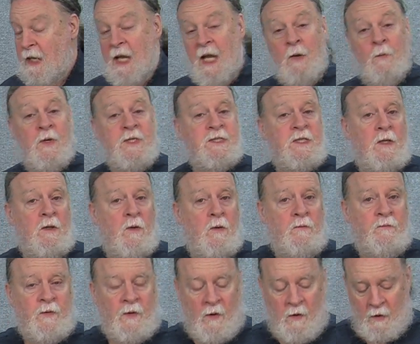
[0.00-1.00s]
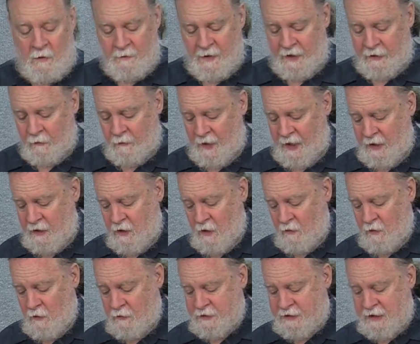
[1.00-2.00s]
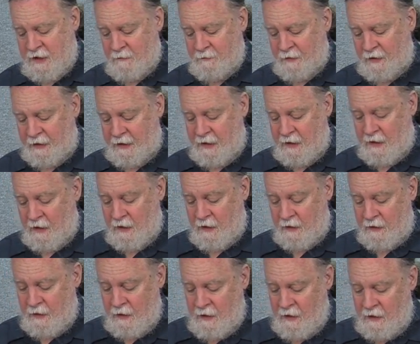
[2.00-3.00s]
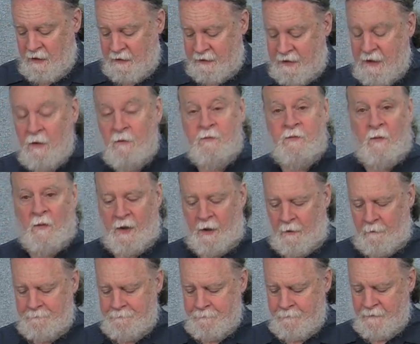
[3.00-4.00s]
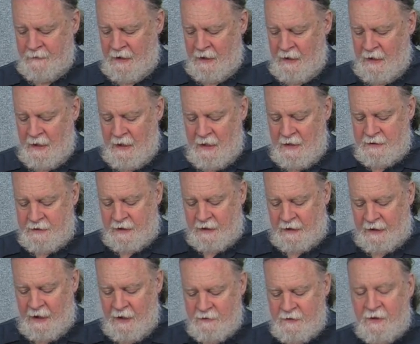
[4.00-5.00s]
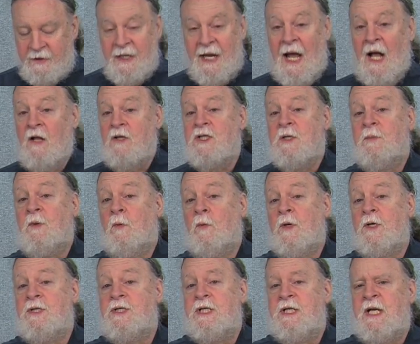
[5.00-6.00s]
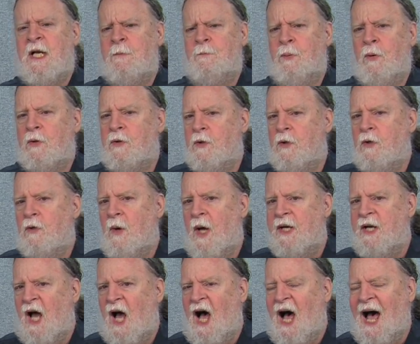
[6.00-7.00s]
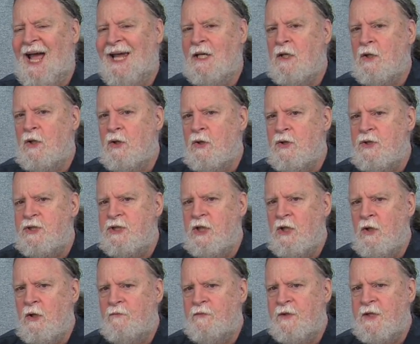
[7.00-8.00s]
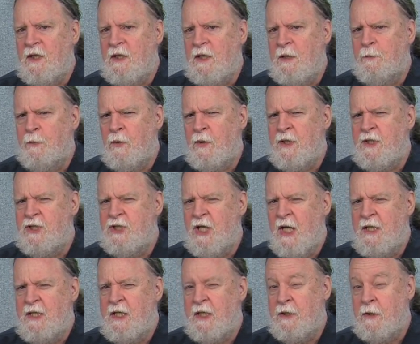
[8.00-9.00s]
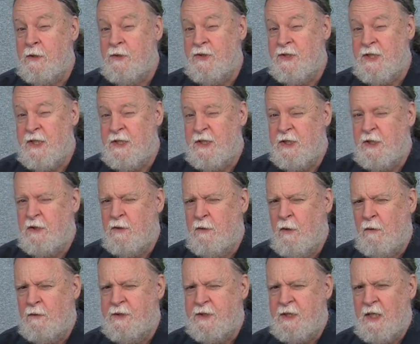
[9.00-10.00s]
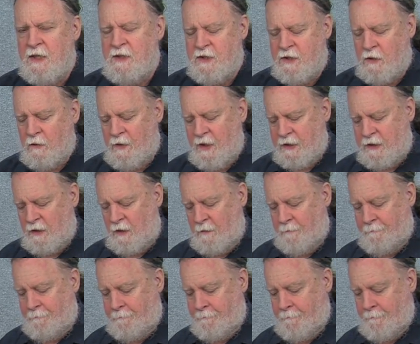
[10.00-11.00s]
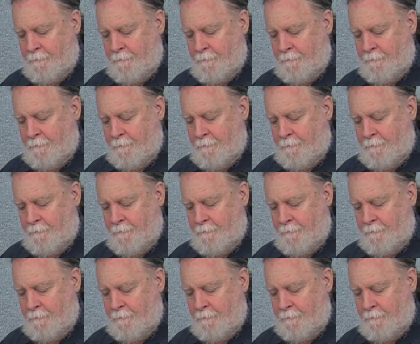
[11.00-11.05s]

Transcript: He wasn't alone for long, by the way. Co host Kimberly uh, Guilfoyle declared that the algebra worksheet had put her on high alert to look for the liberal agenda in her six year old son's curriculum.